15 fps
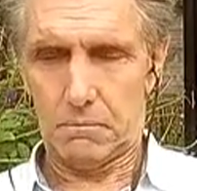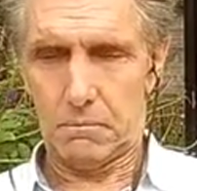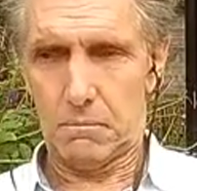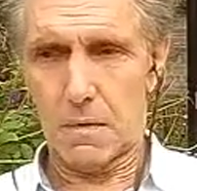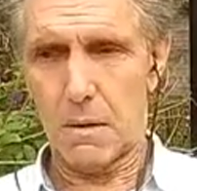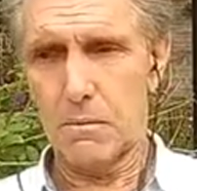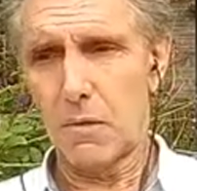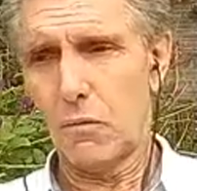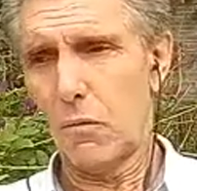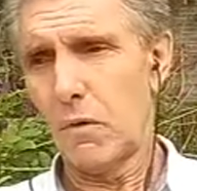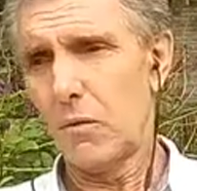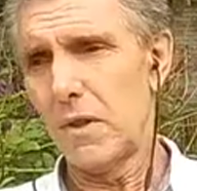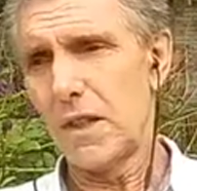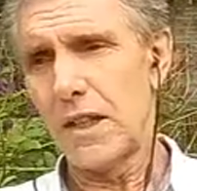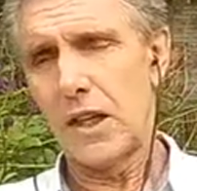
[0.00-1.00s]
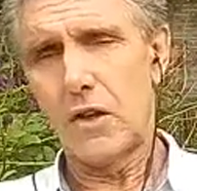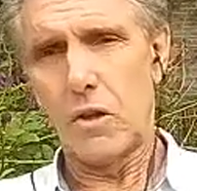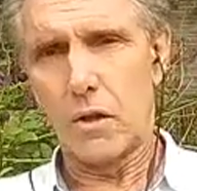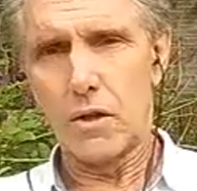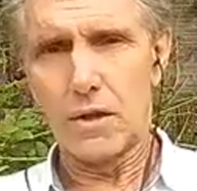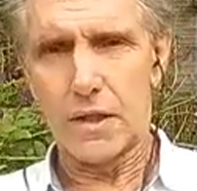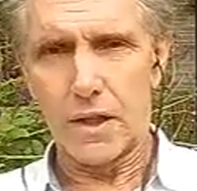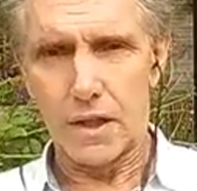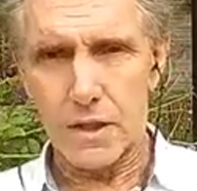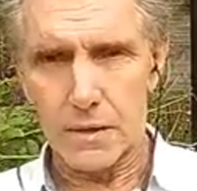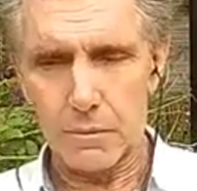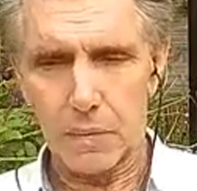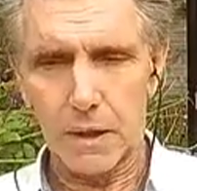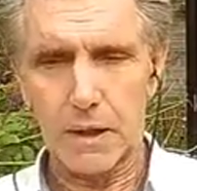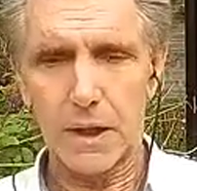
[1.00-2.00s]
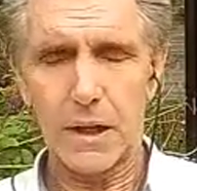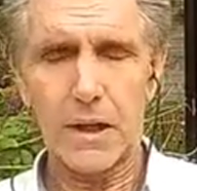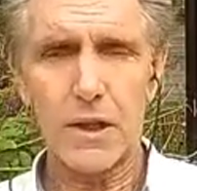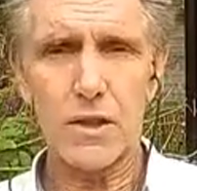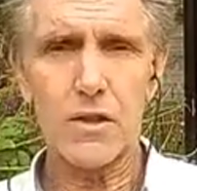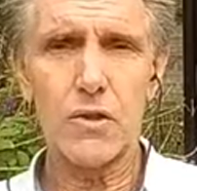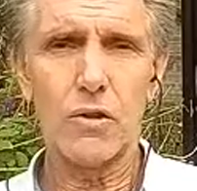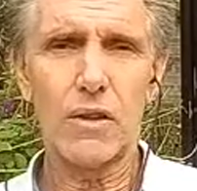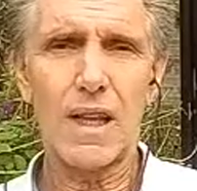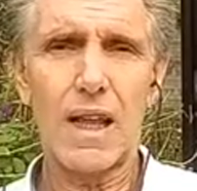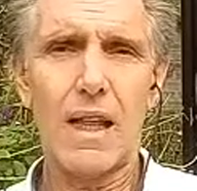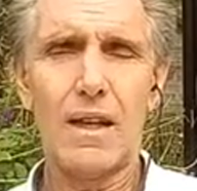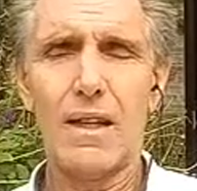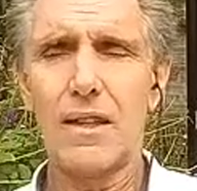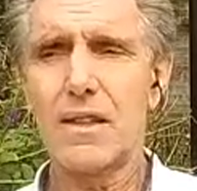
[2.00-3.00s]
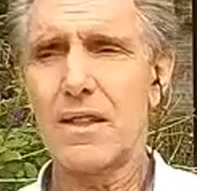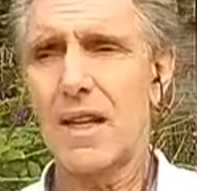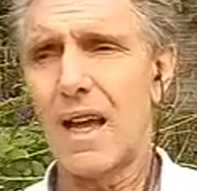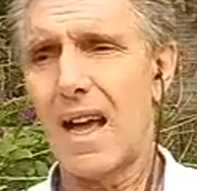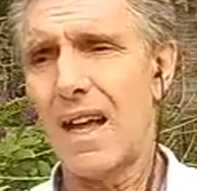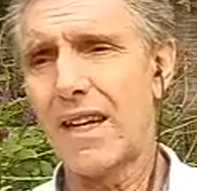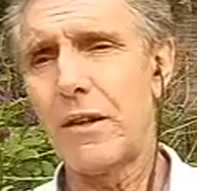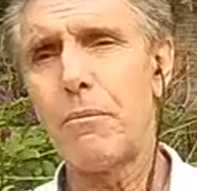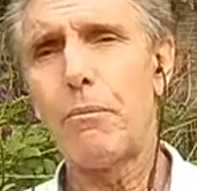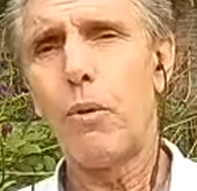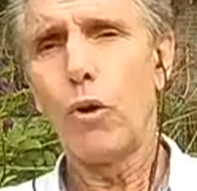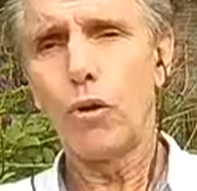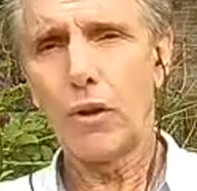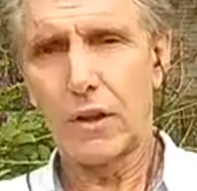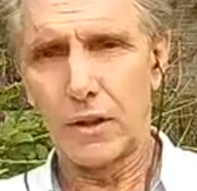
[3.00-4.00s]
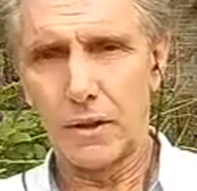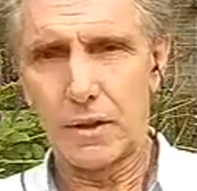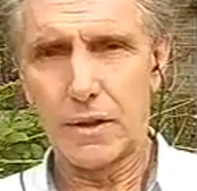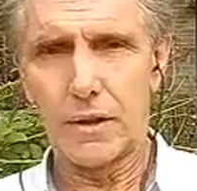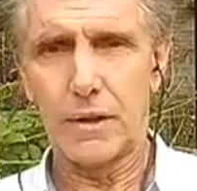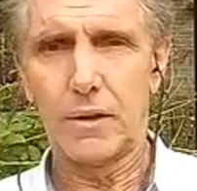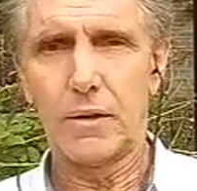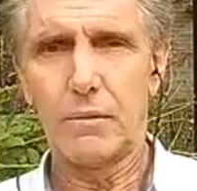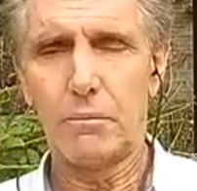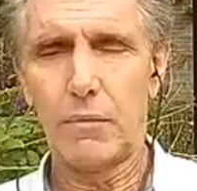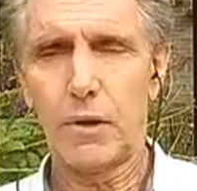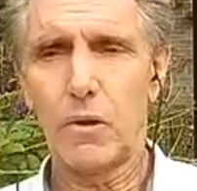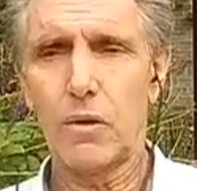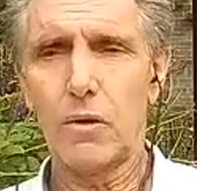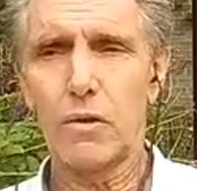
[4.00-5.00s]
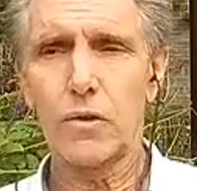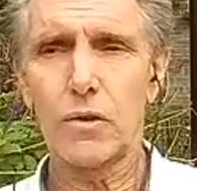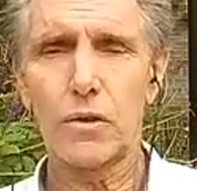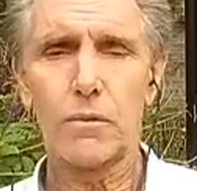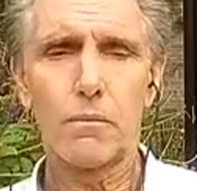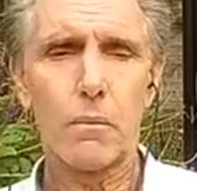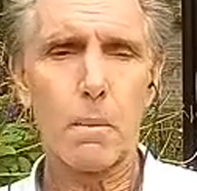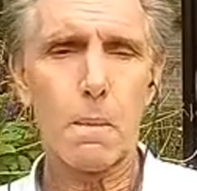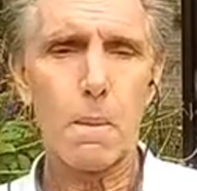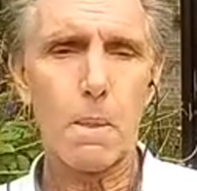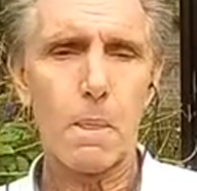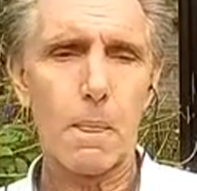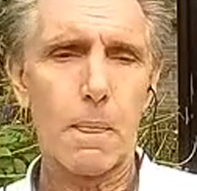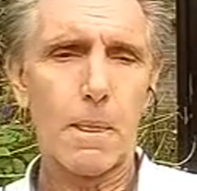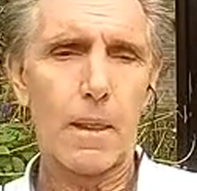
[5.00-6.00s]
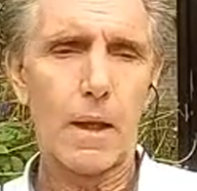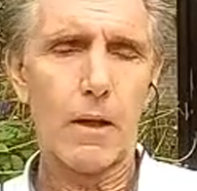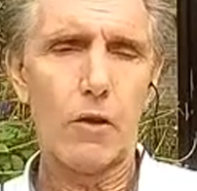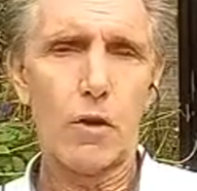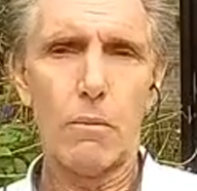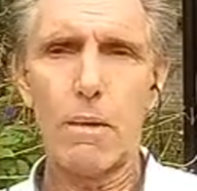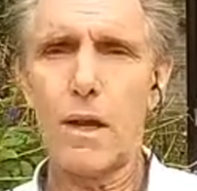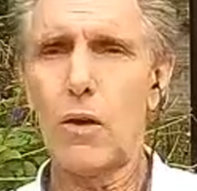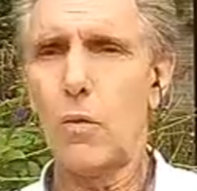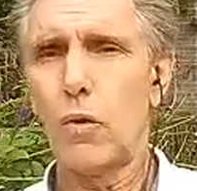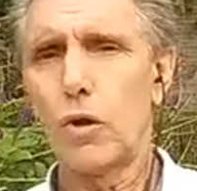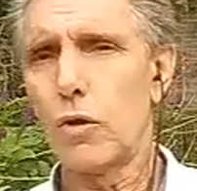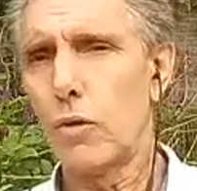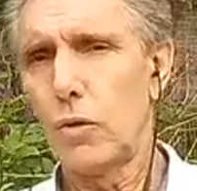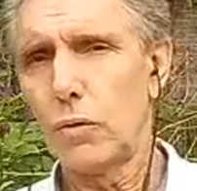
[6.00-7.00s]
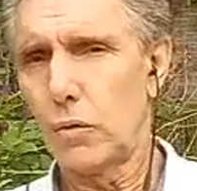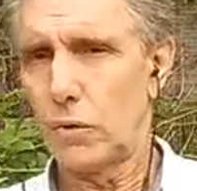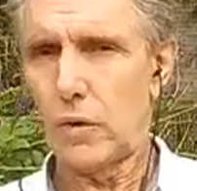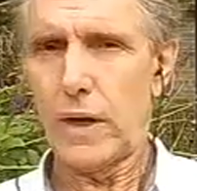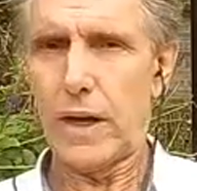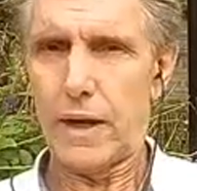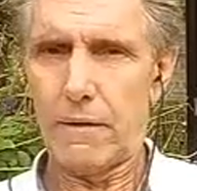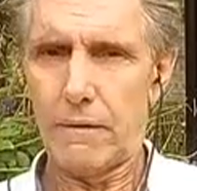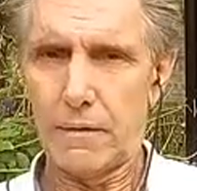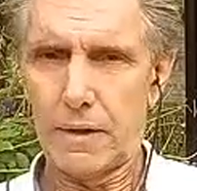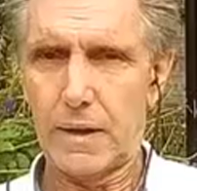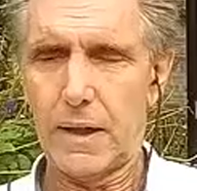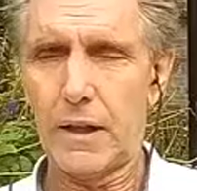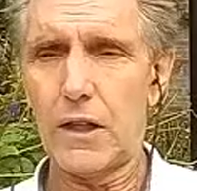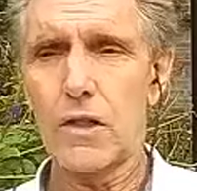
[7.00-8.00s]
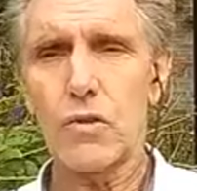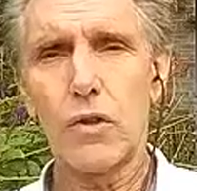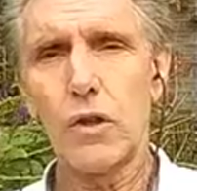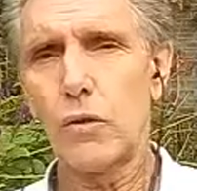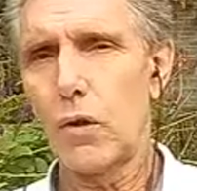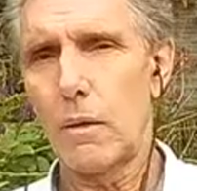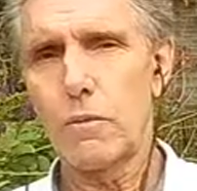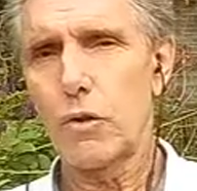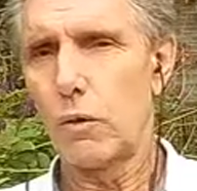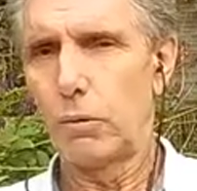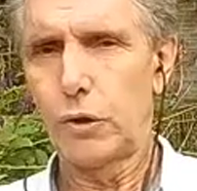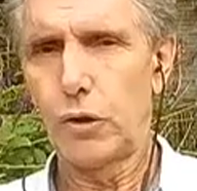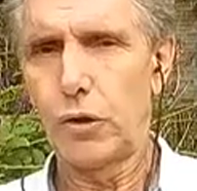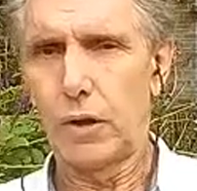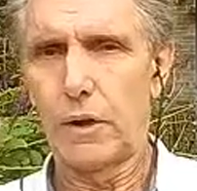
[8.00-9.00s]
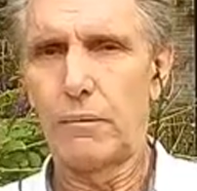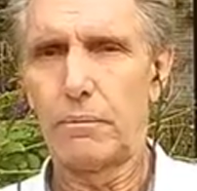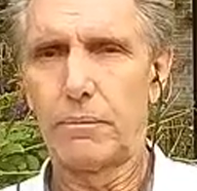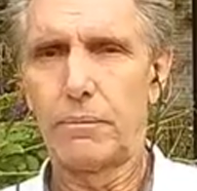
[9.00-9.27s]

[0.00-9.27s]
I wouldn't say nonsense, but it is not, it's unimportant, because no matter what GLUT you have, it is going to absorb sugar.